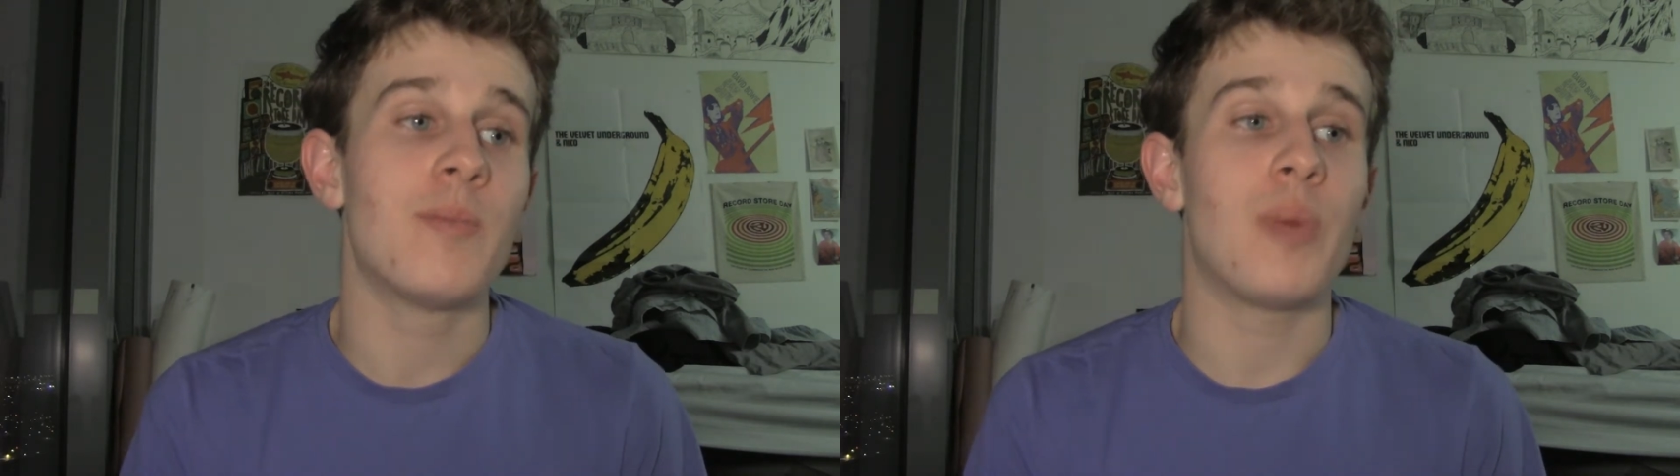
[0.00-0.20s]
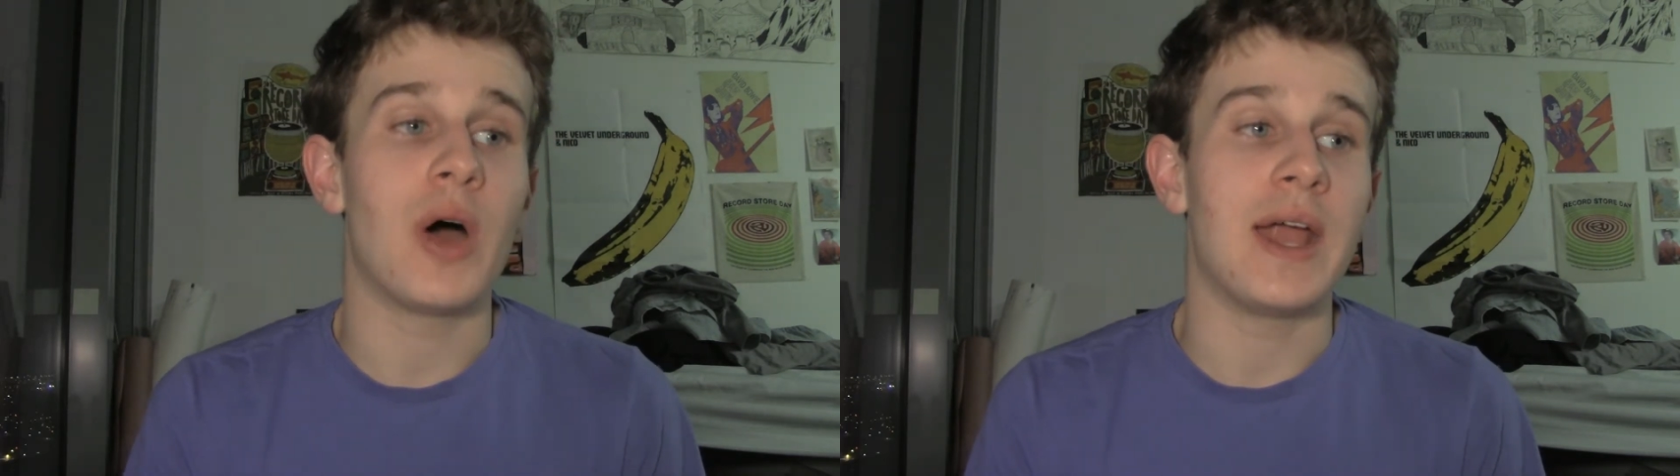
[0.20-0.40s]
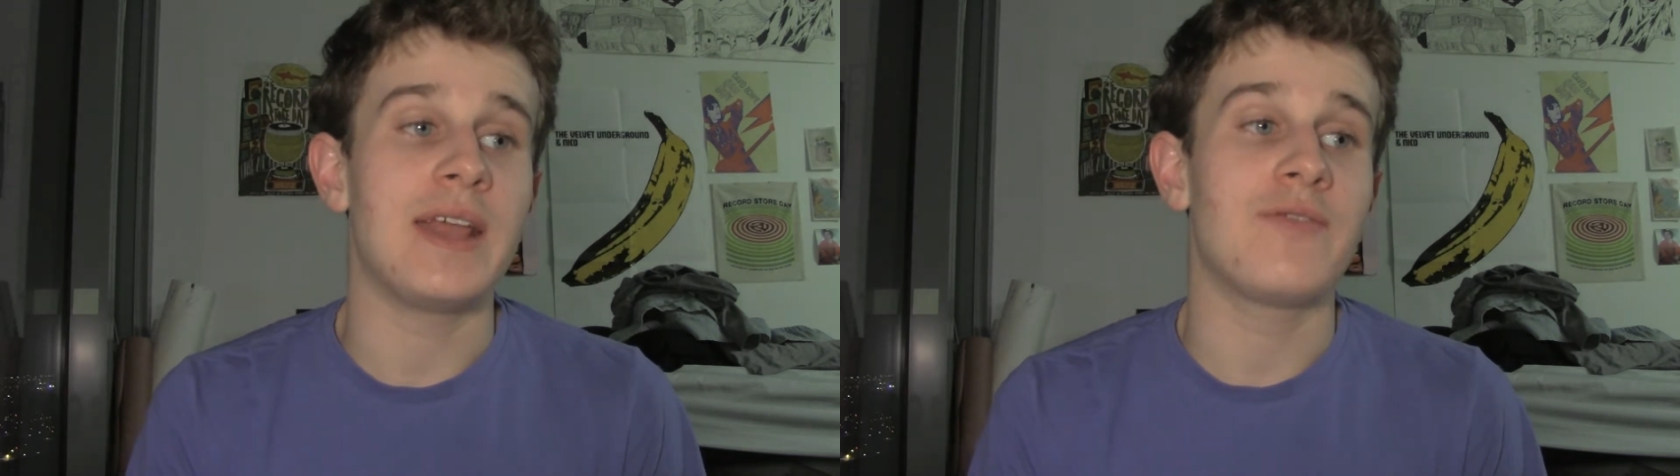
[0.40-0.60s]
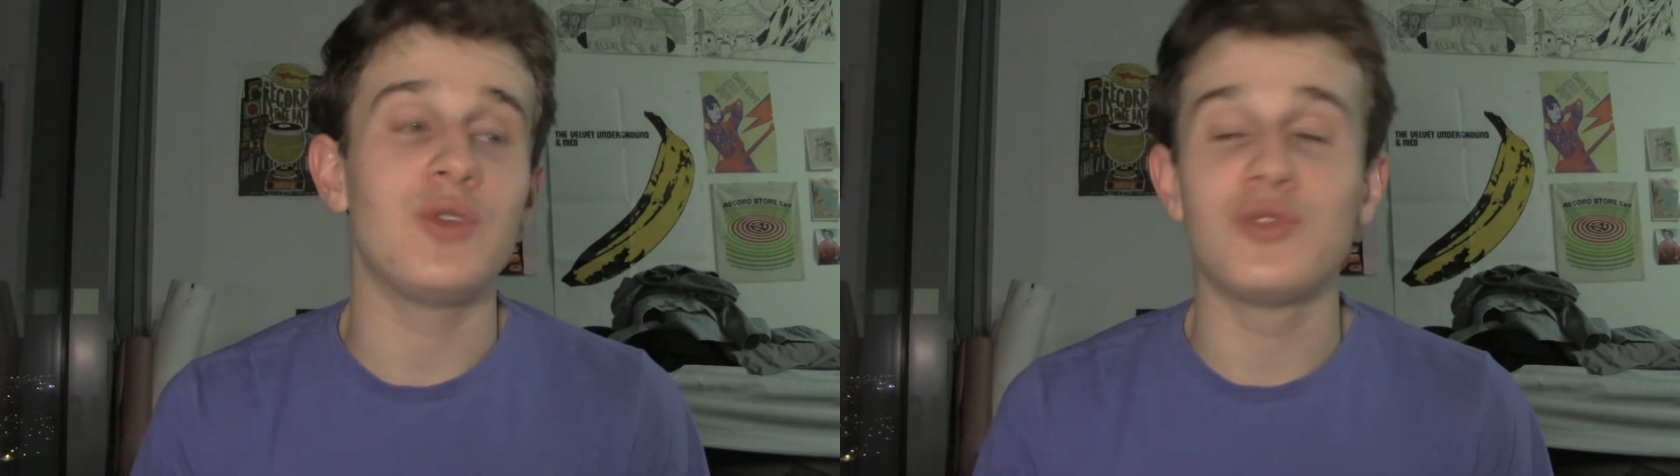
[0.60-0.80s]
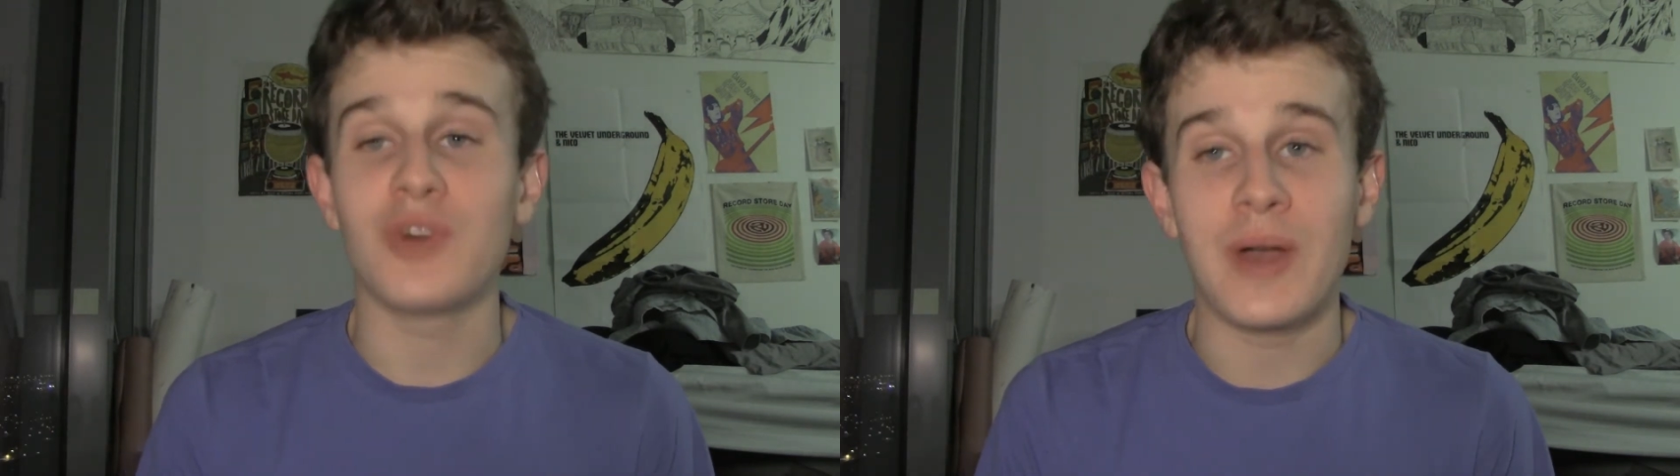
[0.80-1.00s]
But if
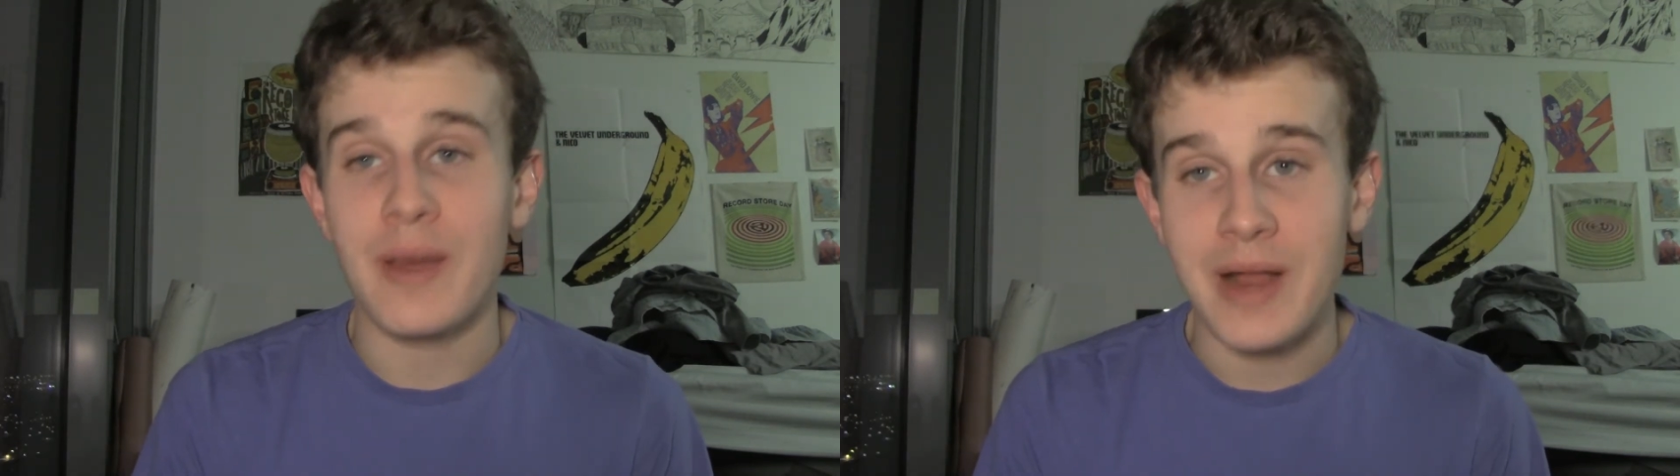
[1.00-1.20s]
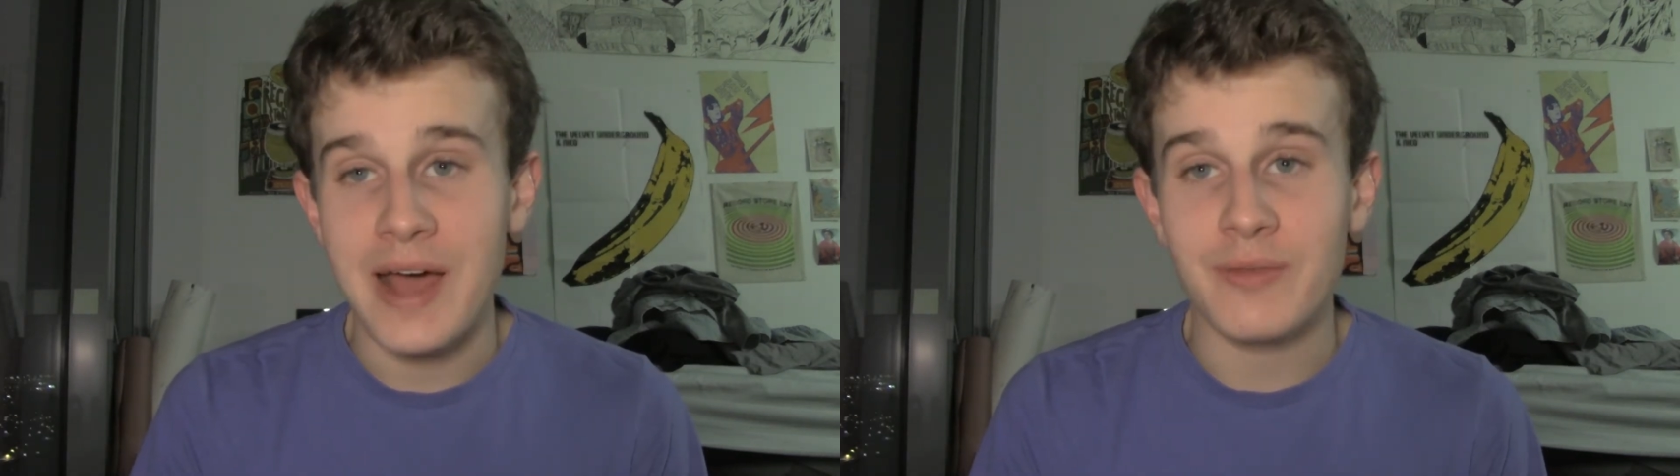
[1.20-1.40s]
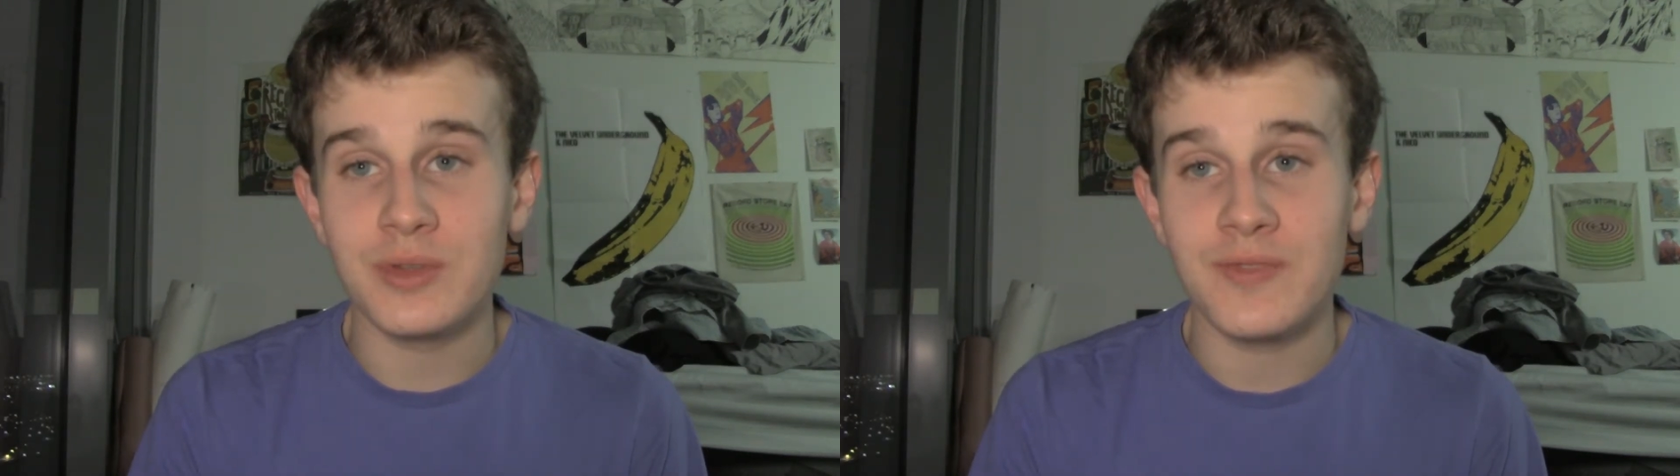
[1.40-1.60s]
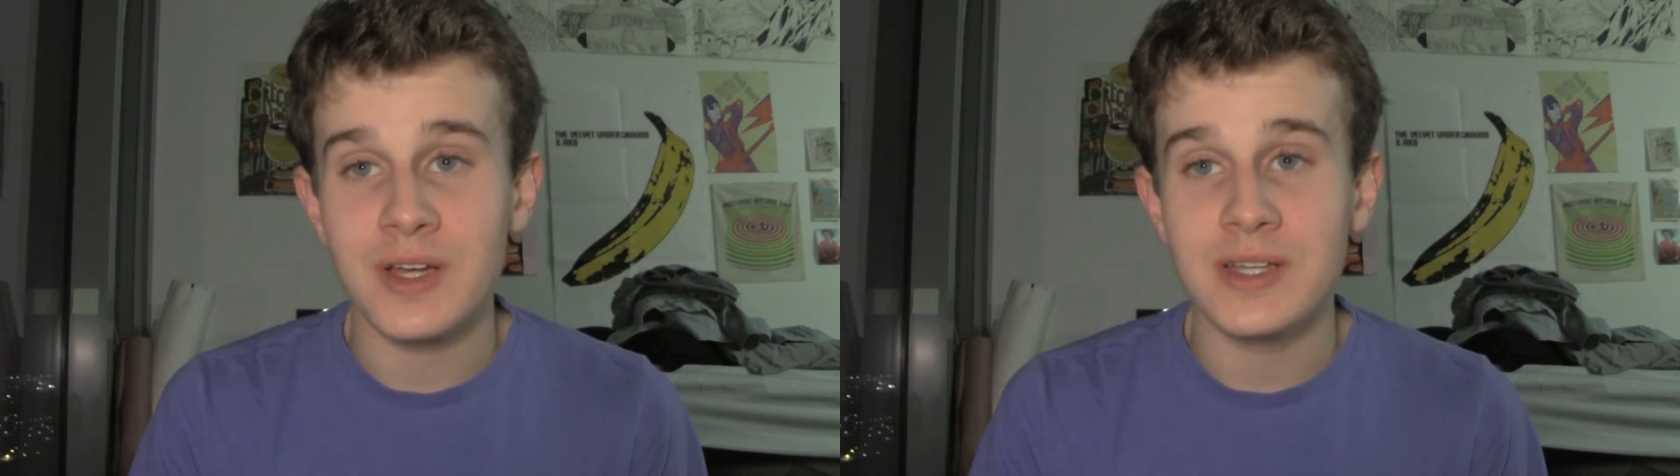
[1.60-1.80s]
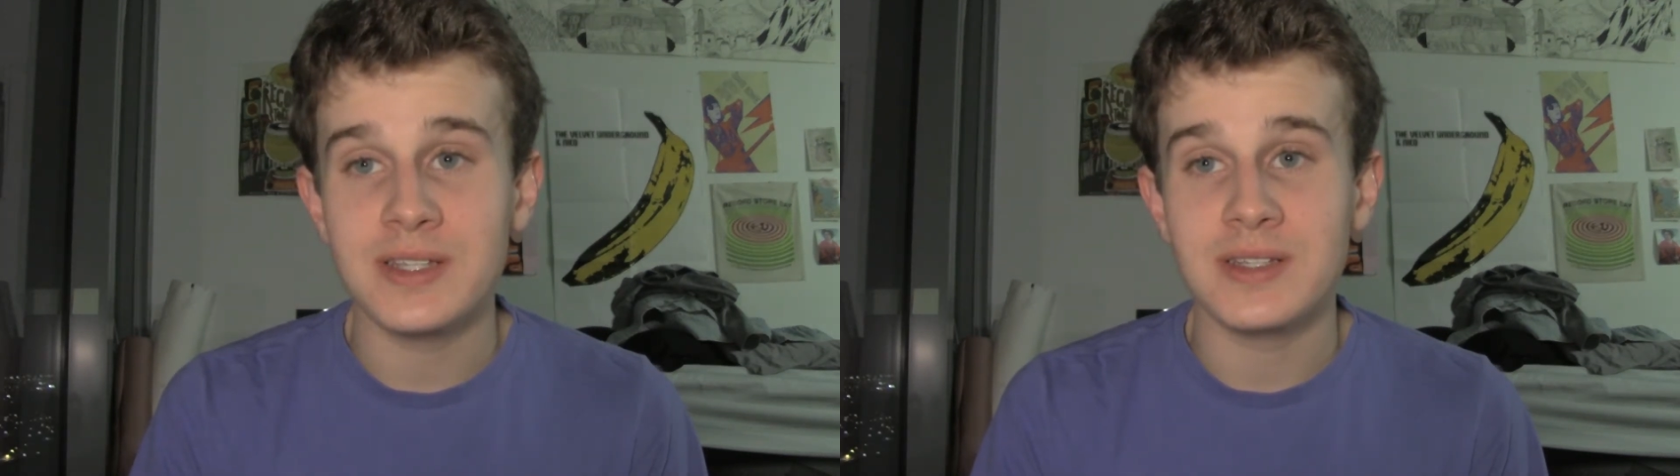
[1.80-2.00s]
you don't have an Apple
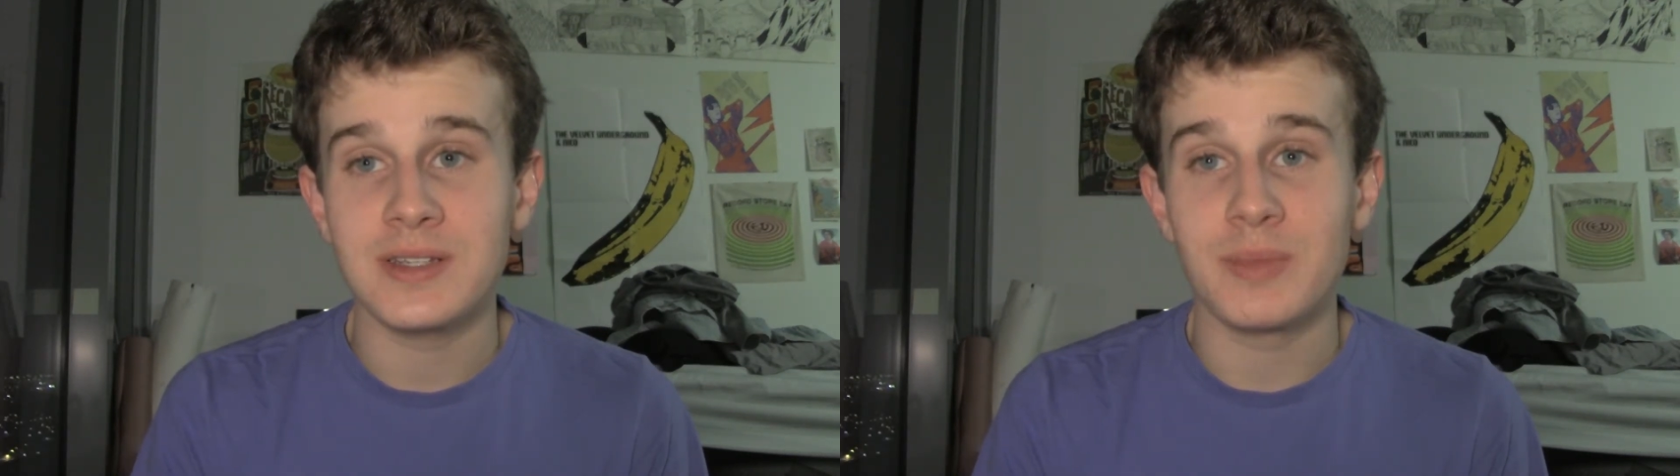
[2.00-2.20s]
device,